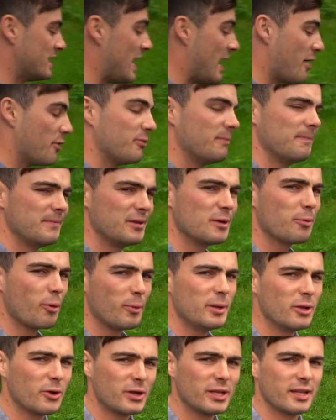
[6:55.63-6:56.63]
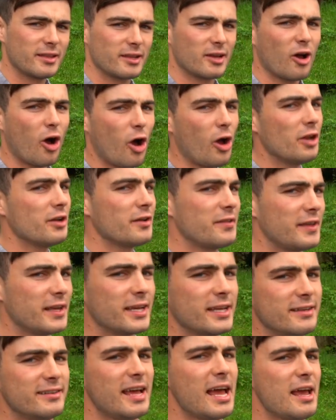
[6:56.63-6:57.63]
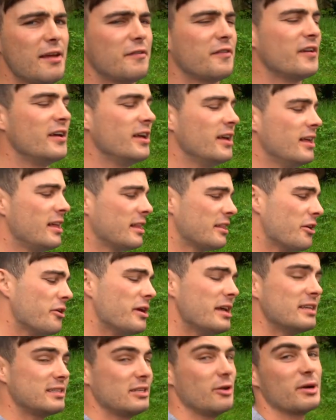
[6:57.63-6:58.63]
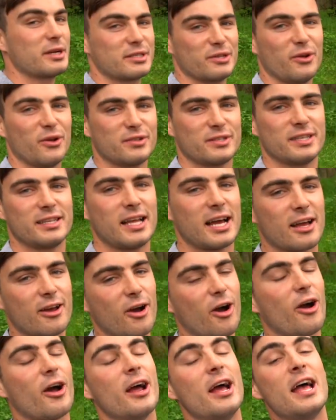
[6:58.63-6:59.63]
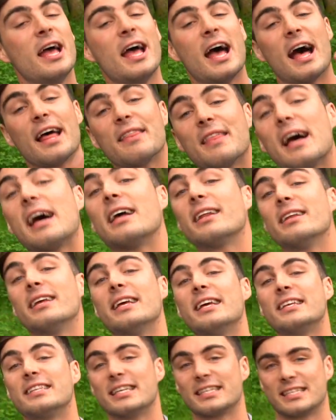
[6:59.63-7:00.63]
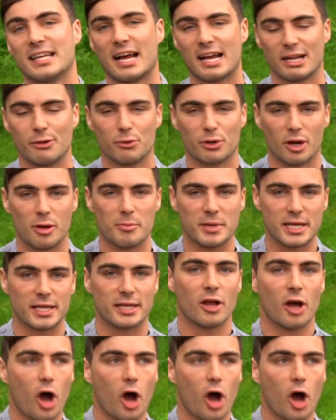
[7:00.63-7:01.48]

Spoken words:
Now, you're probably looking at the car and you're thinking, Dave, there is no exhaust on that car. And that is exactly what I mean.